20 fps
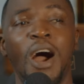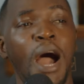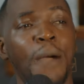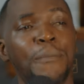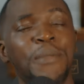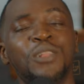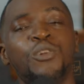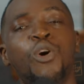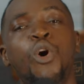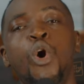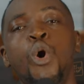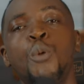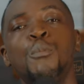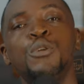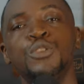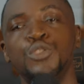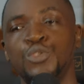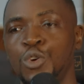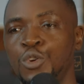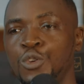I mean,
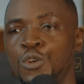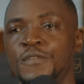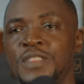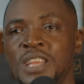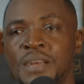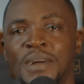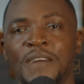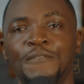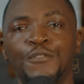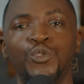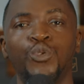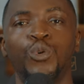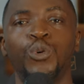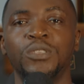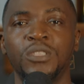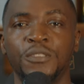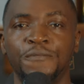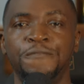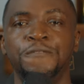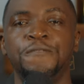almost all of them have
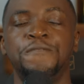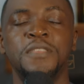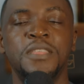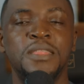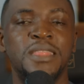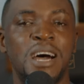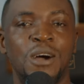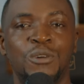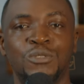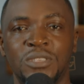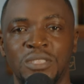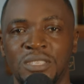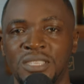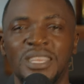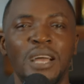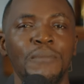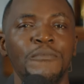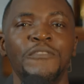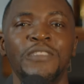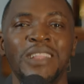crossed fifty thousand,
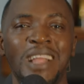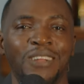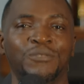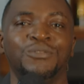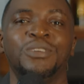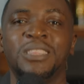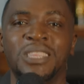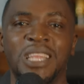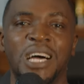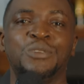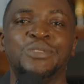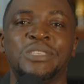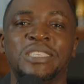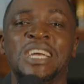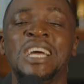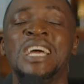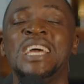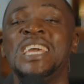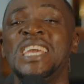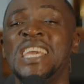some even one hundred thousand,
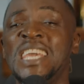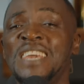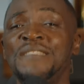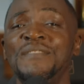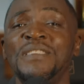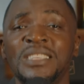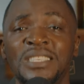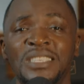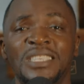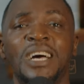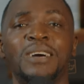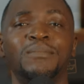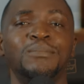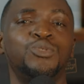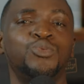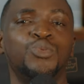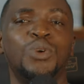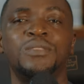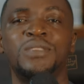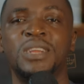even
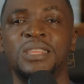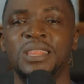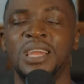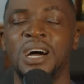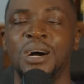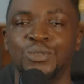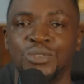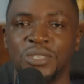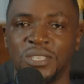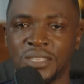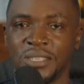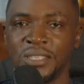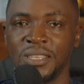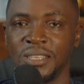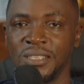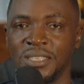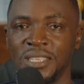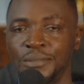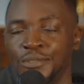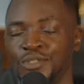some two hundred thousand
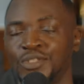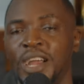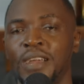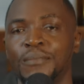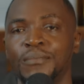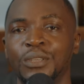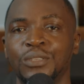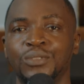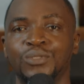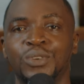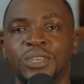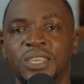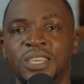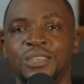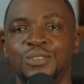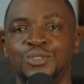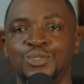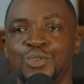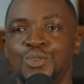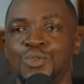subscribers,
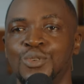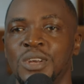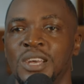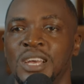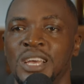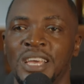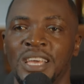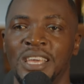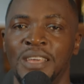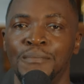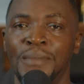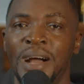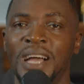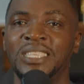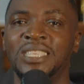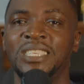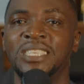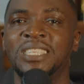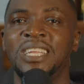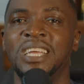okay? So
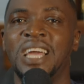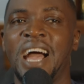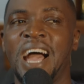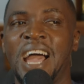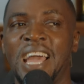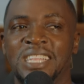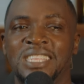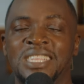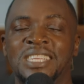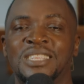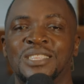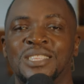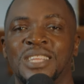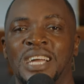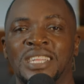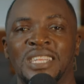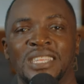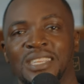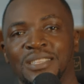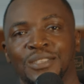imagine I didn't,
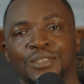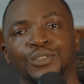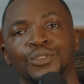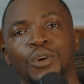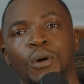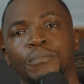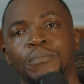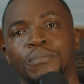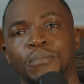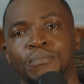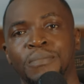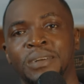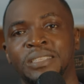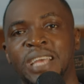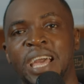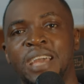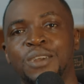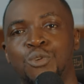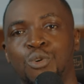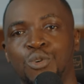I didn't stop.
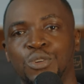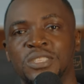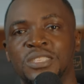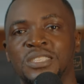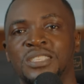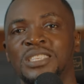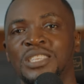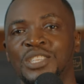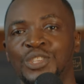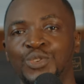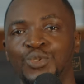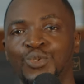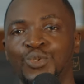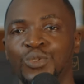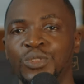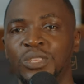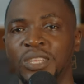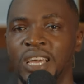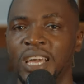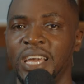But I
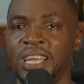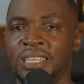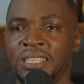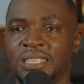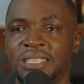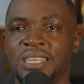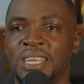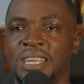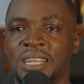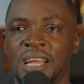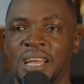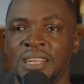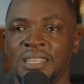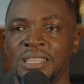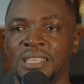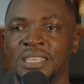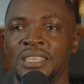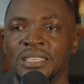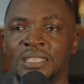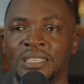continued, and uh, at
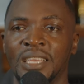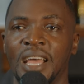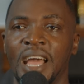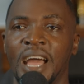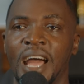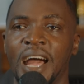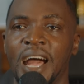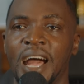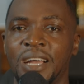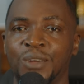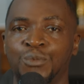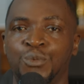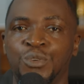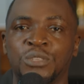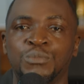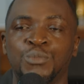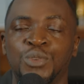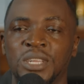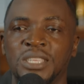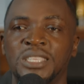least
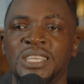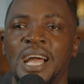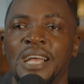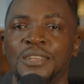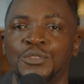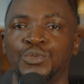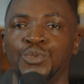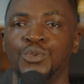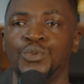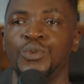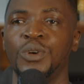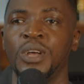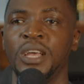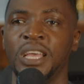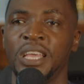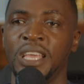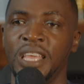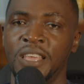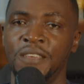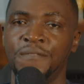was monetized, so
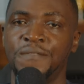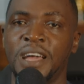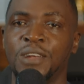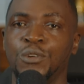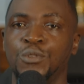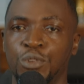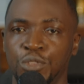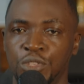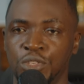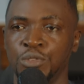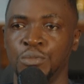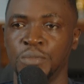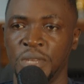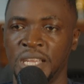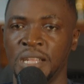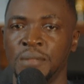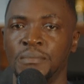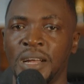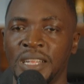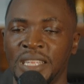if I continue
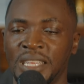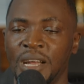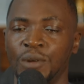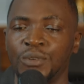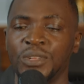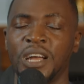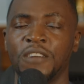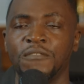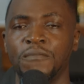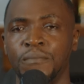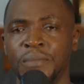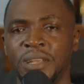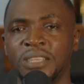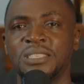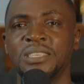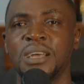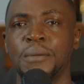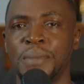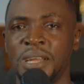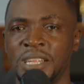making money, I would have made
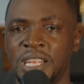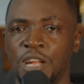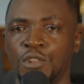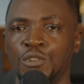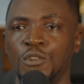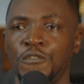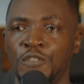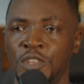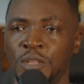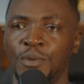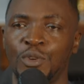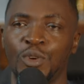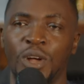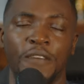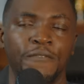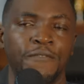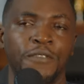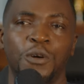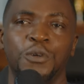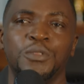some money out of it, because
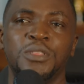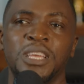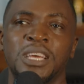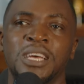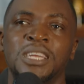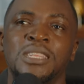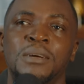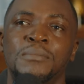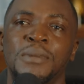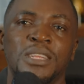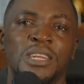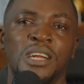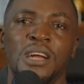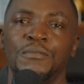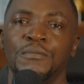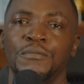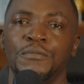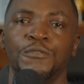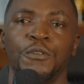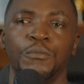I felt the money
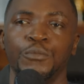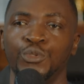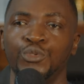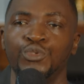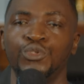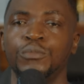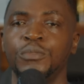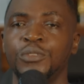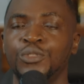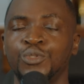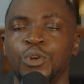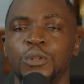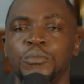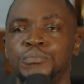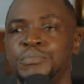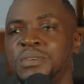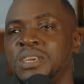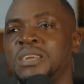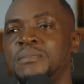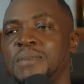coming from YouTube is
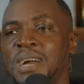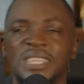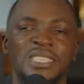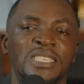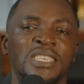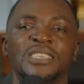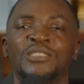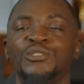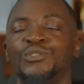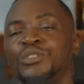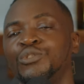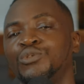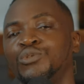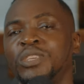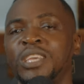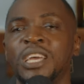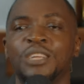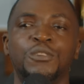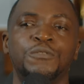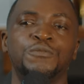not big. I just need to
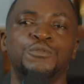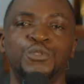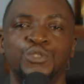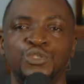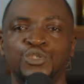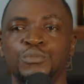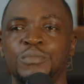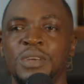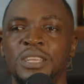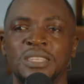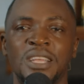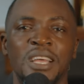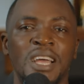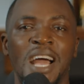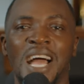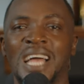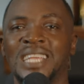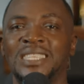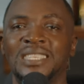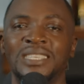get off YouTube and
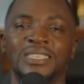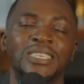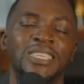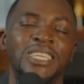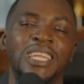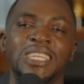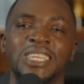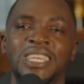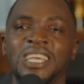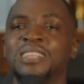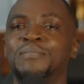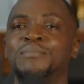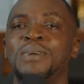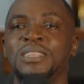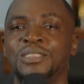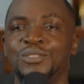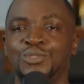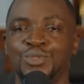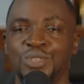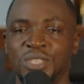hustle and get
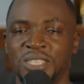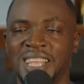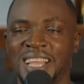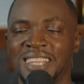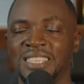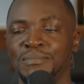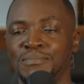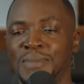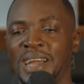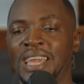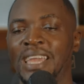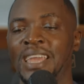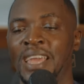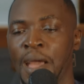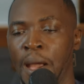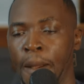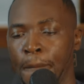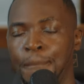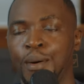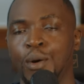money to start my
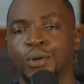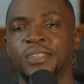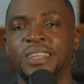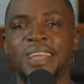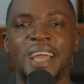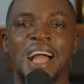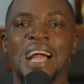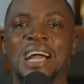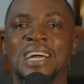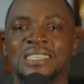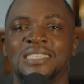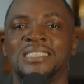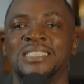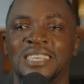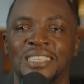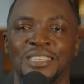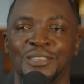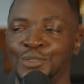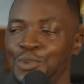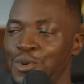
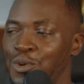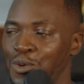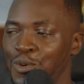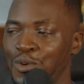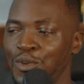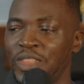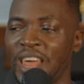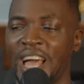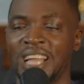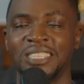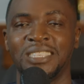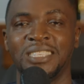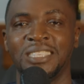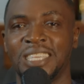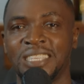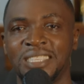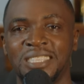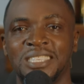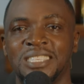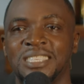podcast and, you know, that
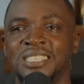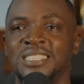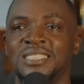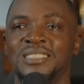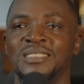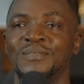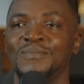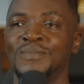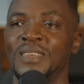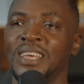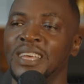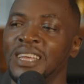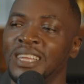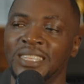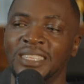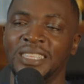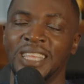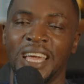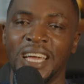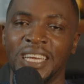certain
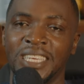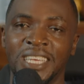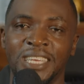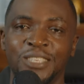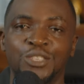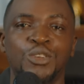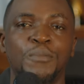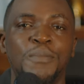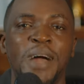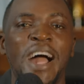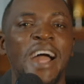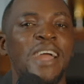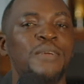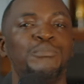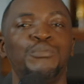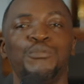uh, get some high